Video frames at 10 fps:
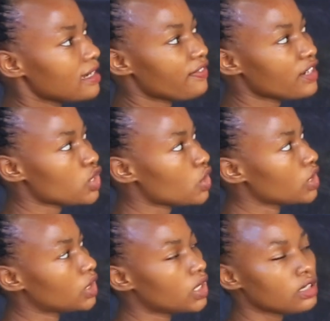
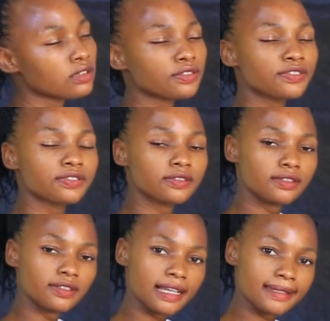definition of
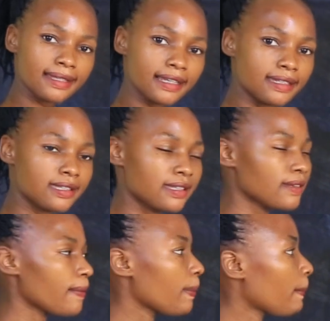a
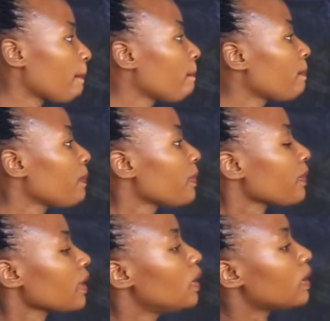set.
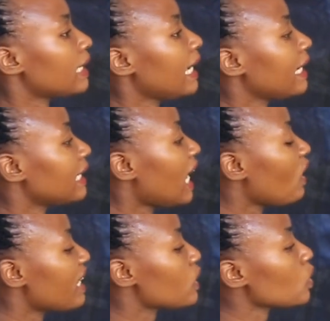Okay,
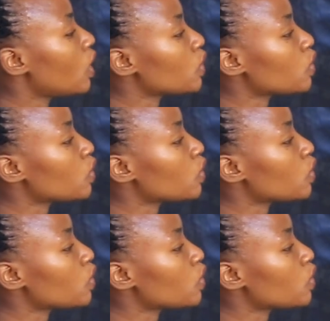now let's go